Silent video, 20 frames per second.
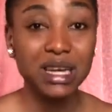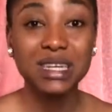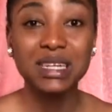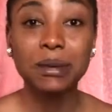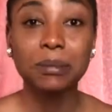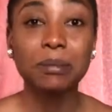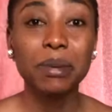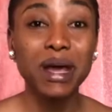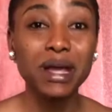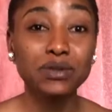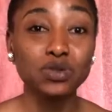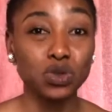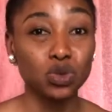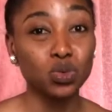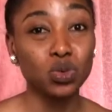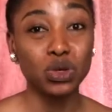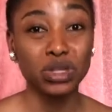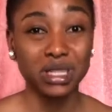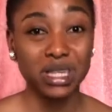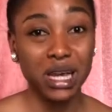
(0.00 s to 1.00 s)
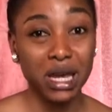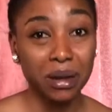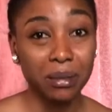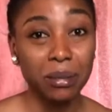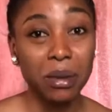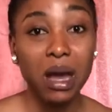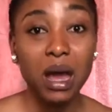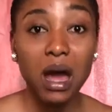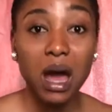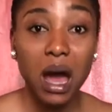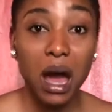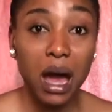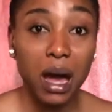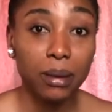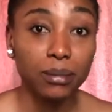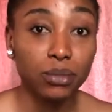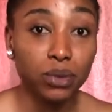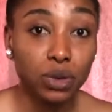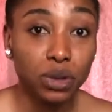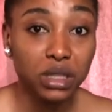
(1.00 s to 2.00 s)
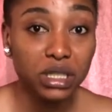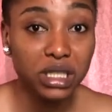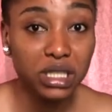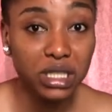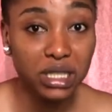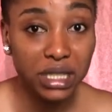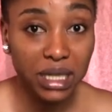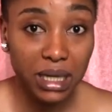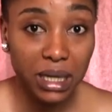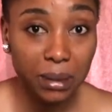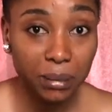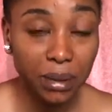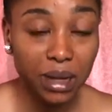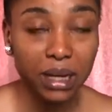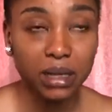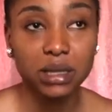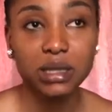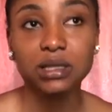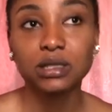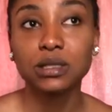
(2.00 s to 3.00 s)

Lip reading: It depends on what time I'm going to take a bath.